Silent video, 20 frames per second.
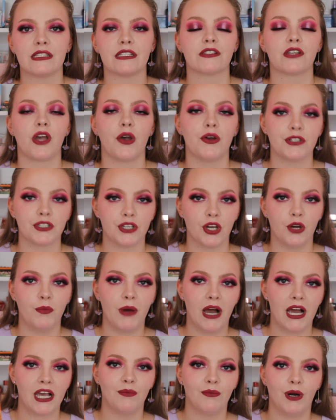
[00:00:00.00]
It's going to go
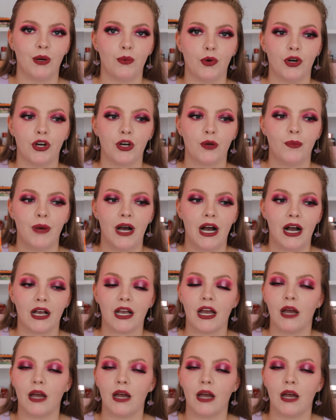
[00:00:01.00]
back in my work bag.